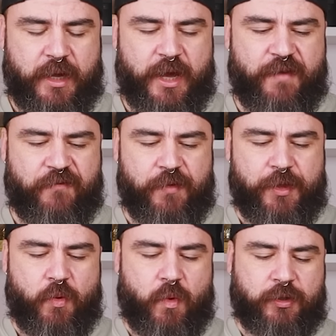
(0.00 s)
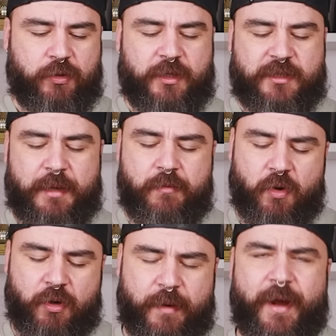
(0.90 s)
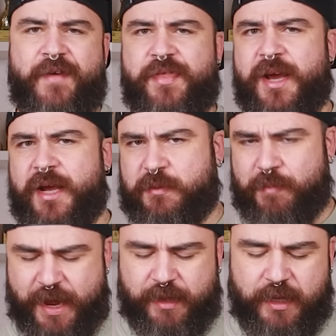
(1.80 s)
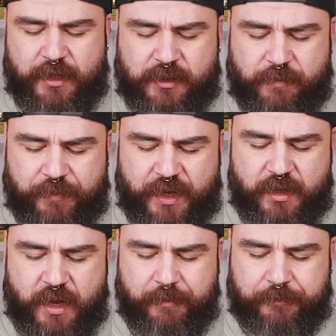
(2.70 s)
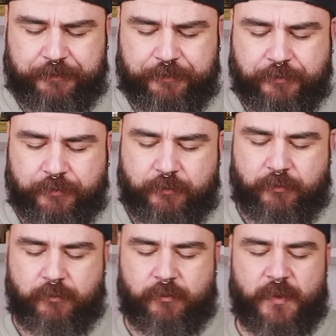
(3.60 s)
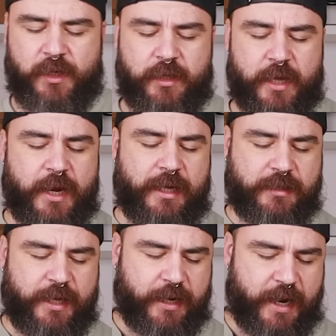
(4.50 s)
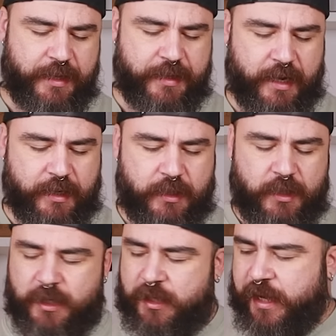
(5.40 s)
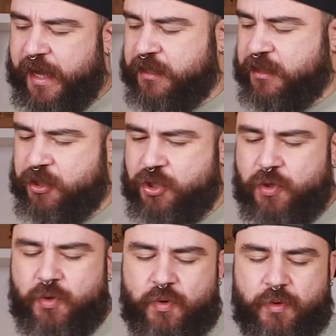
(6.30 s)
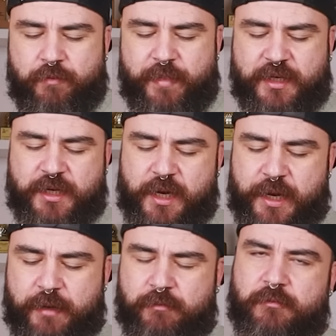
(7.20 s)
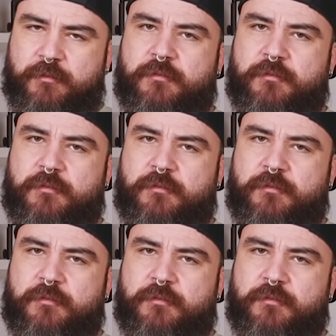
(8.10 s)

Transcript: If you want to understand more, I think I explained this in the last year calendar, is to basically,